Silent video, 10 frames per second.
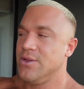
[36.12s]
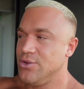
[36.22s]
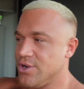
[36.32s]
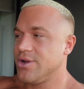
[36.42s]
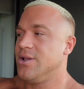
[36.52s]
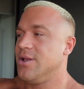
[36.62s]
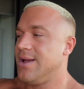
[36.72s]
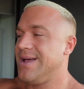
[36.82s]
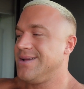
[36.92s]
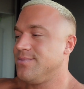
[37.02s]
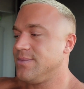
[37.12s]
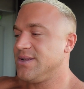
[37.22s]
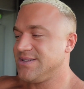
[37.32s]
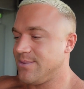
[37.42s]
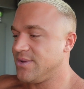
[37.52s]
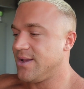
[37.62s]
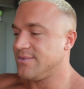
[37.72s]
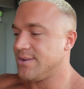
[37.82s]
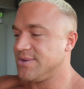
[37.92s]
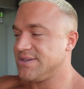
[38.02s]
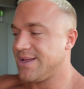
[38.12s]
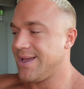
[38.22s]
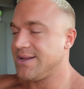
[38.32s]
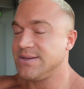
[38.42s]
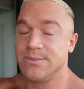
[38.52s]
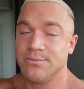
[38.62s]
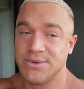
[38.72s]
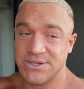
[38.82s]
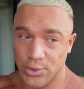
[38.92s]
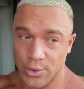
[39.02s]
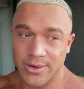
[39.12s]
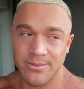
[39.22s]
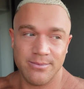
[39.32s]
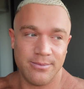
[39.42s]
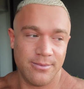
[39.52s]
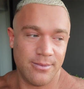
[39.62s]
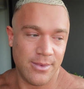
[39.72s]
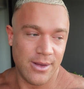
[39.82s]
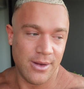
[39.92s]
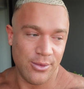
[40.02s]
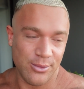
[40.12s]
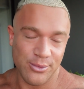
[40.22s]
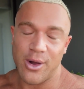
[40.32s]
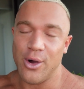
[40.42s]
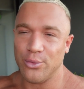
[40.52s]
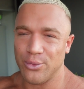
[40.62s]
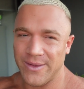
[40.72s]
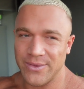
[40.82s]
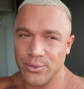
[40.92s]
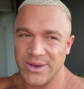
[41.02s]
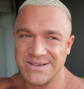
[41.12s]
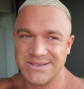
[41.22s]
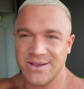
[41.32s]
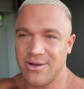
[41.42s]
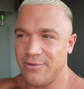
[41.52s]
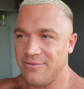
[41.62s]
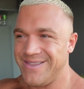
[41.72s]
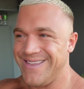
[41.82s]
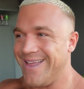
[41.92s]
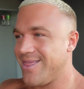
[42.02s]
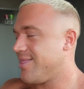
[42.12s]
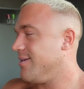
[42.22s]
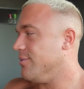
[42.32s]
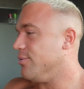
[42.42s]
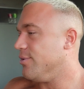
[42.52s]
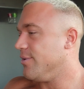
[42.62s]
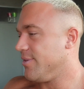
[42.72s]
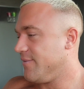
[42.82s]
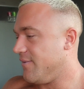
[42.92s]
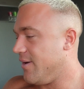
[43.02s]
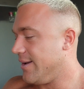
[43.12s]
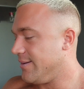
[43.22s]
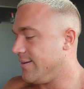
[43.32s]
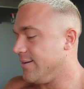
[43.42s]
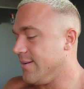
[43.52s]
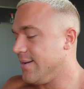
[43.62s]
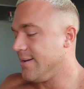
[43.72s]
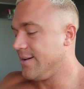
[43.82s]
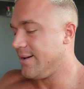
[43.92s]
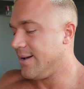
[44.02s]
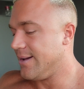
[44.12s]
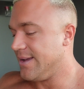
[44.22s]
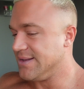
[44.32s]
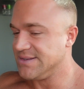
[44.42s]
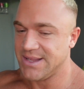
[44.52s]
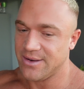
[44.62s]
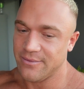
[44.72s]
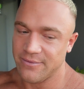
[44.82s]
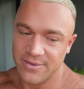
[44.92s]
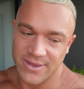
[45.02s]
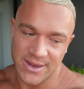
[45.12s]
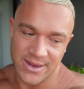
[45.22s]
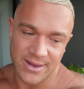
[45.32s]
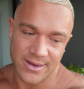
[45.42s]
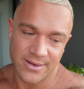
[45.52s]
Not gonna lie, sometimes I'm just like, screw it, I'll run the risk of death or the fine instead of the